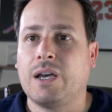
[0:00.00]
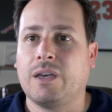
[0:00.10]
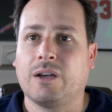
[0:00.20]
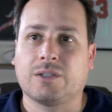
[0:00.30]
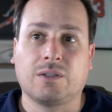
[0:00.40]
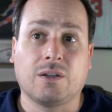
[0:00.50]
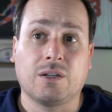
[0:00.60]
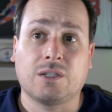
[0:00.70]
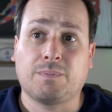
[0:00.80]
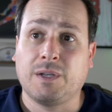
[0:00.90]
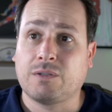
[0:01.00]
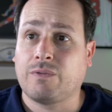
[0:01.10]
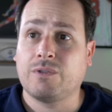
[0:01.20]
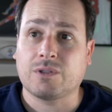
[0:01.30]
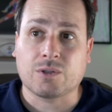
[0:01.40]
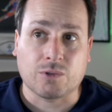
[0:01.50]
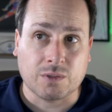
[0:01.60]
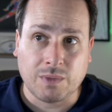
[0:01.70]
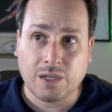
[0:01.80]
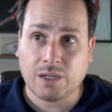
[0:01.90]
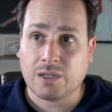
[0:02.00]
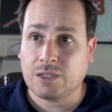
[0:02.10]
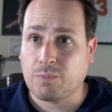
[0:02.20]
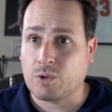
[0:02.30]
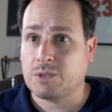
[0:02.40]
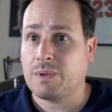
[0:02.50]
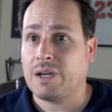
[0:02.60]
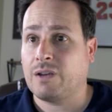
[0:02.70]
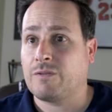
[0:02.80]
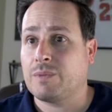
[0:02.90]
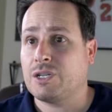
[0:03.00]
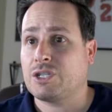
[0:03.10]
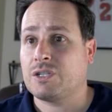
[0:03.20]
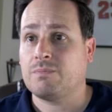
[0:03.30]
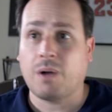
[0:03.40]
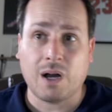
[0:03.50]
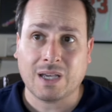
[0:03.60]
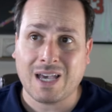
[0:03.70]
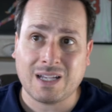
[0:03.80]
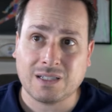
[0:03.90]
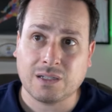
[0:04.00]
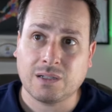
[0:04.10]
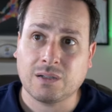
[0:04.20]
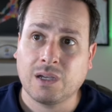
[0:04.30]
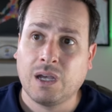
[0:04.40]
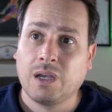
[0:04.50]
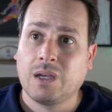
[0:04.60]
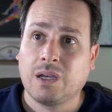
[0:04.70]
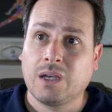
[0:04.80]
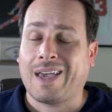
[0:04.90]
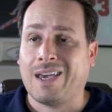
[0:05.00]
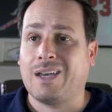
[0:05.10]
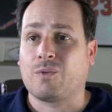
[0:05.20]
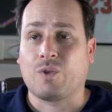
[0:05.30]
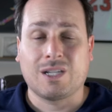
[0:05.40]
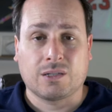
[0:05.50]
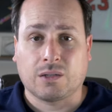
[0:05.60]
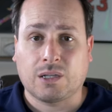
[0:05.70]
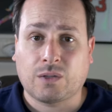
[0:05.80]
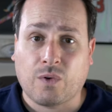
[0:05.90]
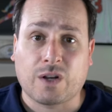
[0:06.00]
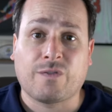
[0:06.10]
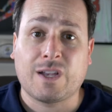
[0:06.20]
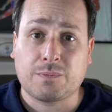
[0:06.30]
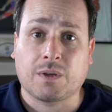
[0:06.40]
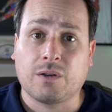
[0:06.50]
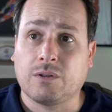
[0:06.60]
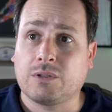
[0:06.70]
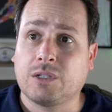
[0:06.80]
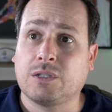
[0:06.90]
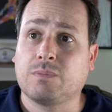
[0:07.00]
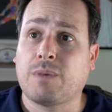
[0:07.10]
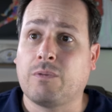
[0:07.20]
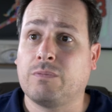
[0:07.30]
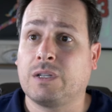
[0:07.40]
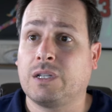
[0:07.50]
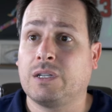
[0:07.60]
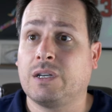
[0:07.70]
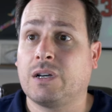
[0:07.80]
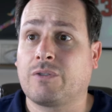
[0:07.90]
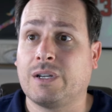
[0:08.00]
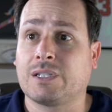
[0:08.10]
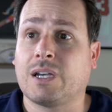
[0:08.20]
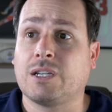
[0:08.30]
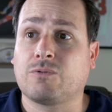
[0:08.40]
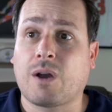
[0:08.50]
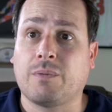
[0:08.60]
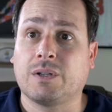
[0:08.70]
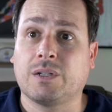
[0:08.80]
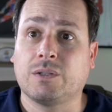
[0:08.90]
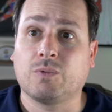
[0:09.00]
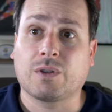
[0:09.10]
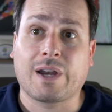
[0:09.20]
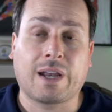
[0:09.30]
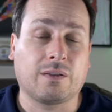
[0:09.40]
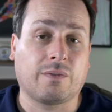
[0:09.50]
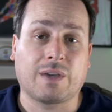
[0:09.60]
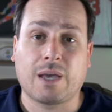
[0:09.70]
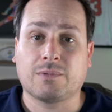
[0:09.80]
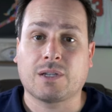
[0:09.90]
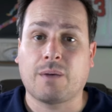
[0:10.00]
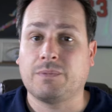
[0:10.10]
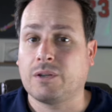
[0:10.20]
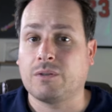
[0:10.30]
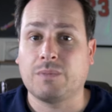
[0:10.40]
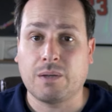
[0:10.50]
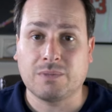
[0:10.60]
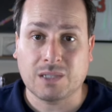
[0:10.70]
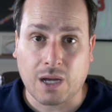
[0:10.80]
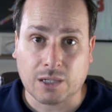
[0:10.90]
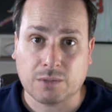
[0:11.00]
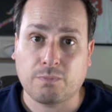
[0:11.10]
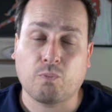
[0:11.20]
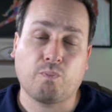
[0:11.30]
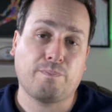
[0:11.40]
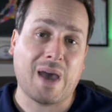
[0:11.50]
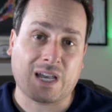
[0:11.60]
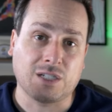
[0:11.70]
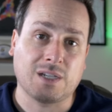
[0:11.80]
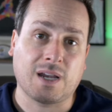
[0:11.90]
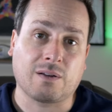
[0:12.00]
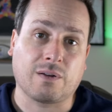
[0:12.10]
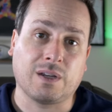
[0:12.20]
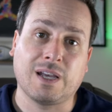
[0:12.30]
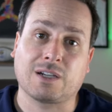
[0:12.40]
He also does pizza reviews on social media, sports betting information, podcasting. And recently, as far as investment goes, he's publicly criticized Robinhood with their handling of GameStop and other meme stocks back in January.